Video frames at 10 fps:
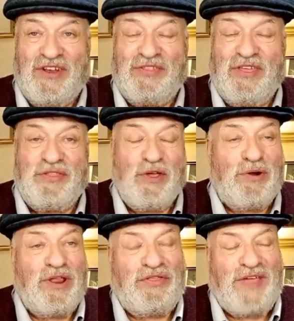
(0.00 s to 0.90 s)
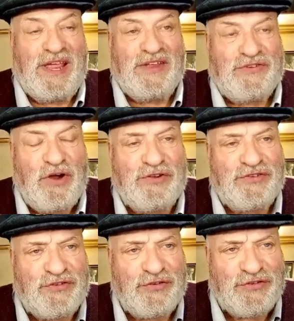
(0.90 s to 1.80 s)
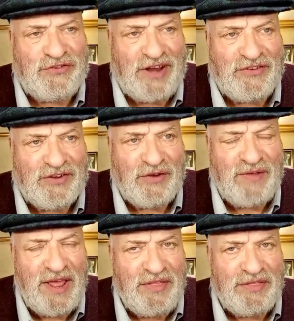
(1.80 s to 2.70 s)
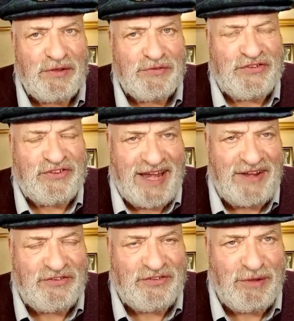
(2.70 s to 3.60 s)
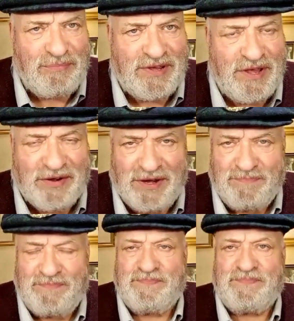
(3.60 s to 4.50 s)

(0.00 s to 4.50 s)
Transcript: are The only thing is, dogs are so sensitive, they'll sense them, Kareem.